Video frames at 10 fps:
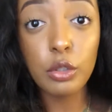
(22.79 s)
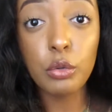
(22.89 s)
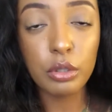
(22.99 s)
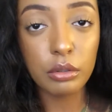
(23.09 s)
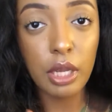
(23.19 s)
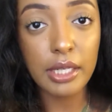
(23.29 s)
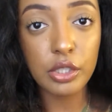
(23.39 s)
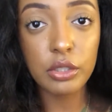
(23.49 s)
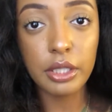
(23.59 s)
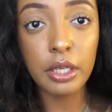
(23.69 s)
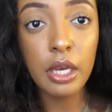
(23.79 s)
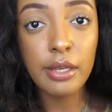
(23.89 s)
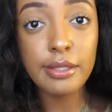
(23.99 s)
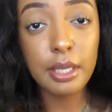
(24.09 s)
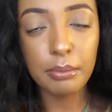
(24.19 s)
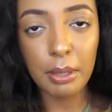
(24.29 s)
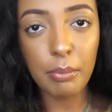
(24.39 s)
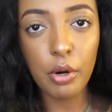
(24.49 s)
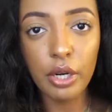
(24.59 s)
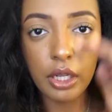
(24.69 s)
You can actually skip that
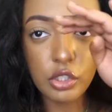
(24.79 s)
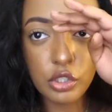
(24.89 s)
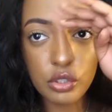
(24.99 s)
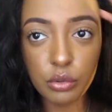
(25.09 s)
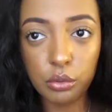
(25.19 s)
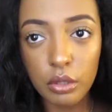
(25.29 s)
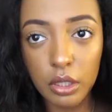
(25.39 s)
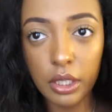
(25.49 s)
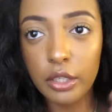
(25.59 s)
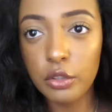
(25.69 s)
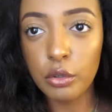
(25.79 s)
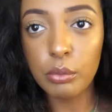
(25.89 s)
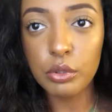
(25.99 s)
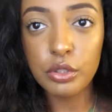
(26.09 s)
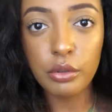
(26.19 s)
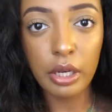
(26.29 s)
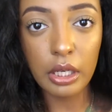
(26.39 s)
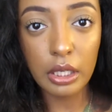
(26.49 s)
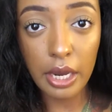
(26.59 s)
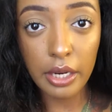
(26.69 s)
part and just do like a normal
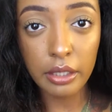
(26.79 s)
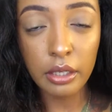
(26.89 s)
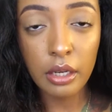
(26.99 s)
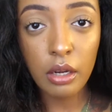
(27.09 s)
straight line,